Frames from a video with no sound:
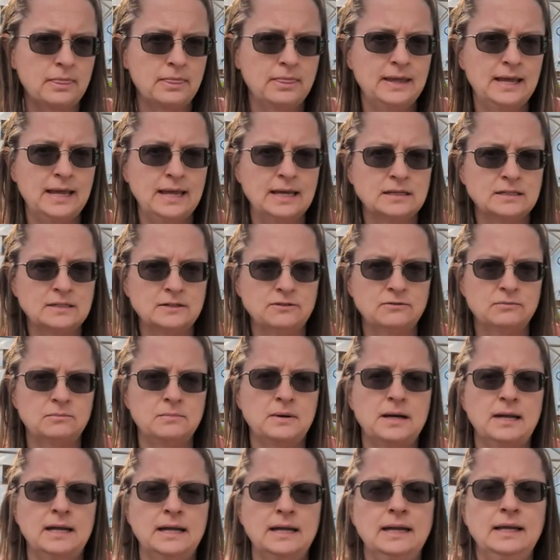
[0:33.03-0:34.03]
the end of
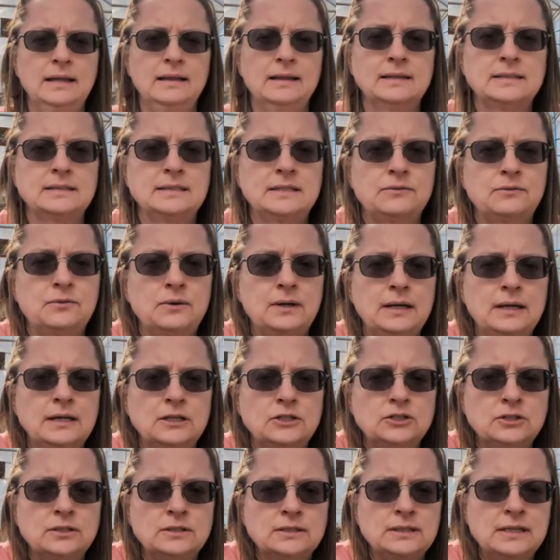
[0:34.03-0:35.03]
my, let's see if we can
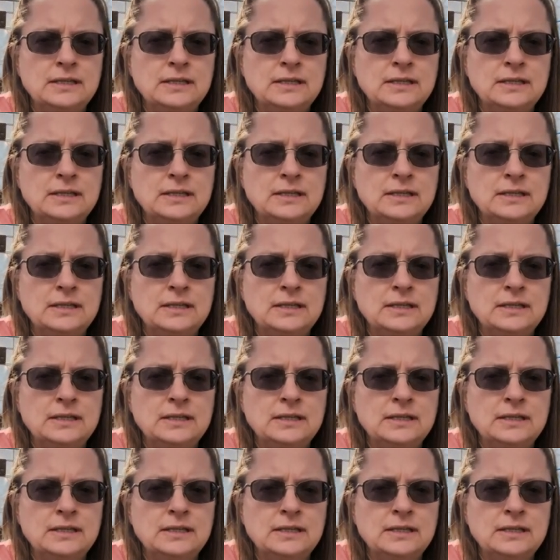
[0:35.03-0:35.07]
get you to